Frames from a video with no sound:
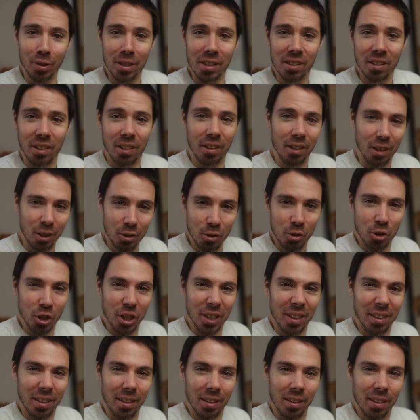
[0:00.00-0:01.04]

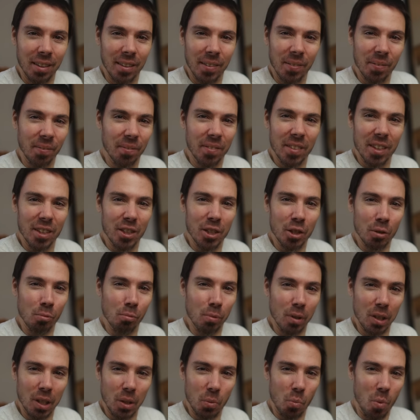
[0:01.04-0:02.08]
solution. Do you
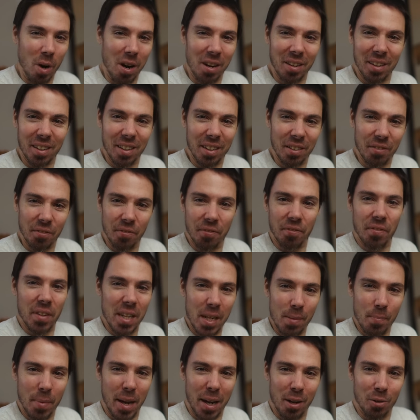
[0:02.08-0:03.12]
really want a
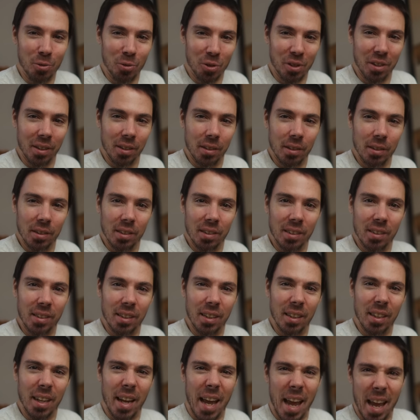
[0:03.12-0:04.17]
V-mount
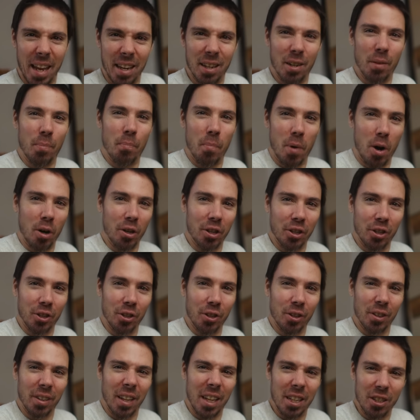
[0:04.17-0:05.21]
and a monitor,
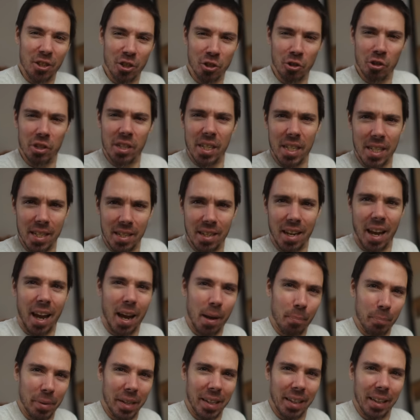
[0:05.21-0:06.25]
and then you're
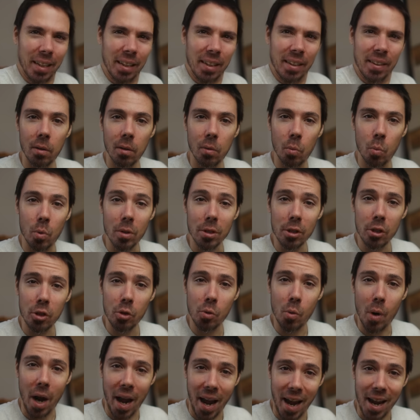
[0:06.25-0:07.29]
D-tapping? Once
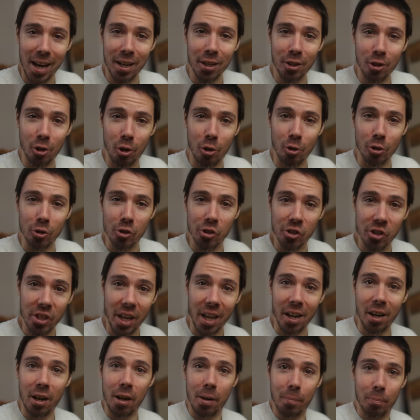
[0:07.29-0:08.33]
you had it all
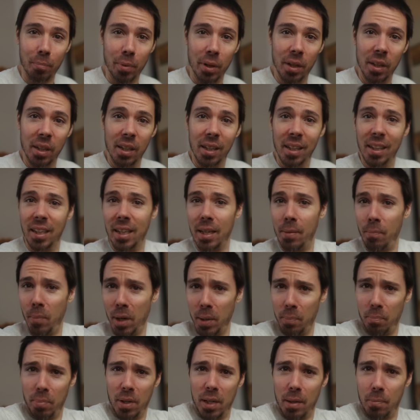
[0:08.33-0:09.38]
set up, it
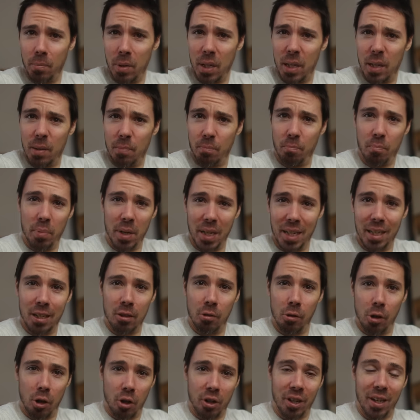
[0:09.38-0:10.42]
might be a bit big
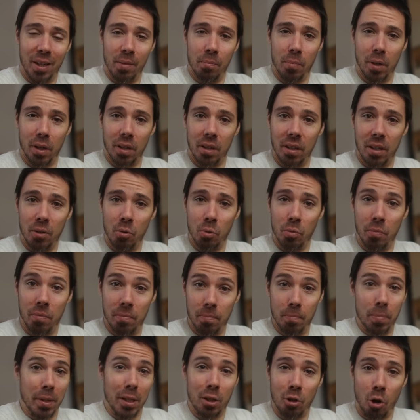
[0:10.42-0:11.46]
looking, but it would
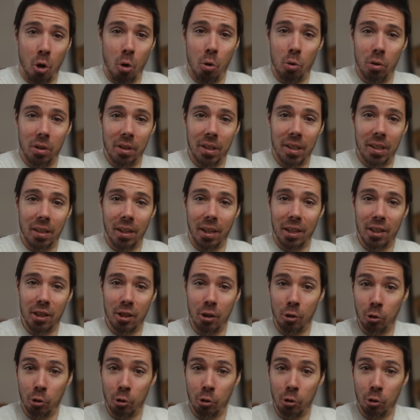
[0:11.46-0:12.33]
be totally like the